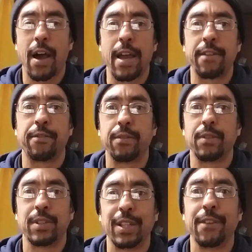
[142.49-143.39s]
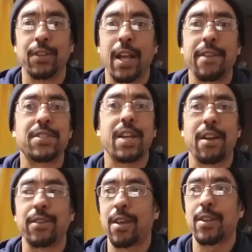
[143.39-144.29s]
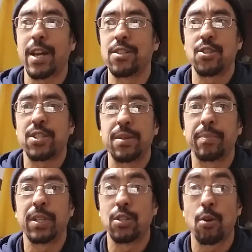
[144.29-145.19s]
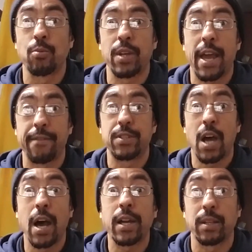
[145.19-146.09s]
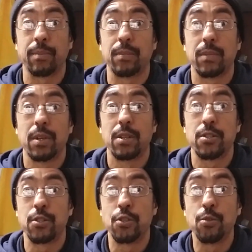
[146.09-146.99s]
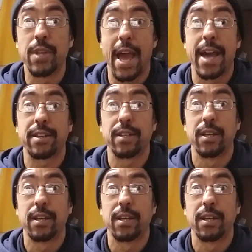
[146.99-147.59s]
have live a lifestyle now that I just simply don't have time to do that,